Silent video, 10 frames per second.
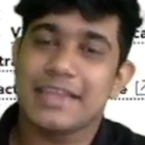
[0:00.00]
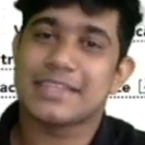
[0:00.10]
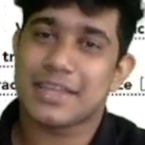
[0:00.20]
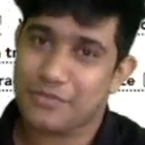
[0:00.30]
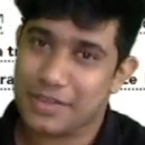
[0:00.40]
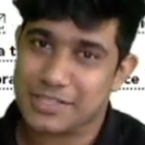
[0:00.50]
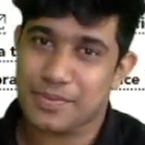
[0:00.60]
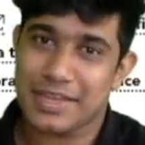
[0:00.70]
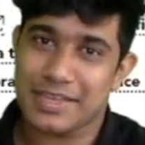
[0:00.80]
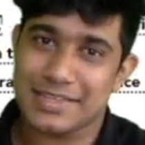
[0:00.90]
any set of
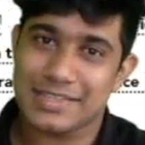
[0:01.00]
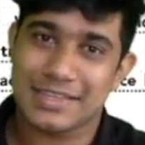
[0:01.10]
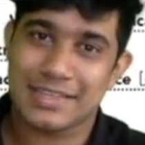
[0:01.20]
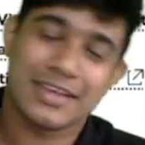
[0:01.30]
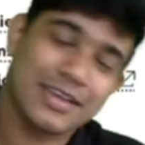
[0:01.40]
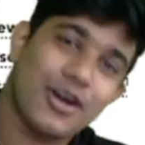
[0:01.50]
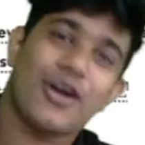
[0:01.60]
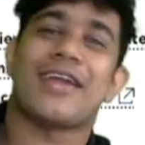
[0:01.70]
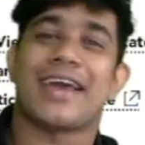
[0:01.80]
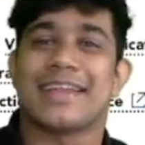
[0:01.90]
experience.
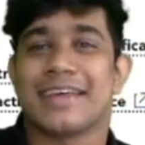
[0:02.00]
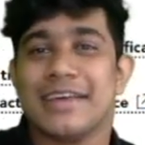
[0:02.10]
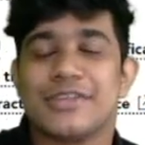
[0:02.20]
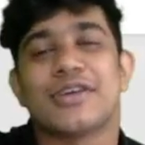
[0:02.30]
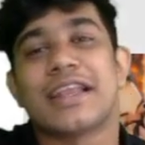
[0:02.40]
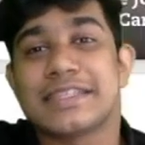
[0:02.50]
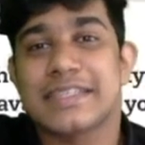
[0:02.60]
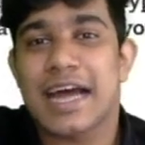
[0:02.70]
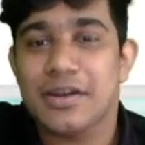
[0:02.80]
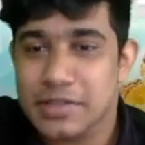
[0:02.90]
All right, so let's
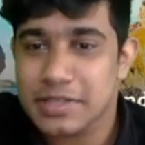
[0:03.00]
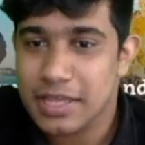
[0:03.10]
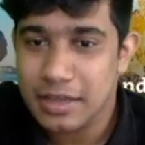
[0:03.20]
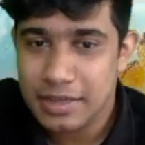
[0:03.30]
start with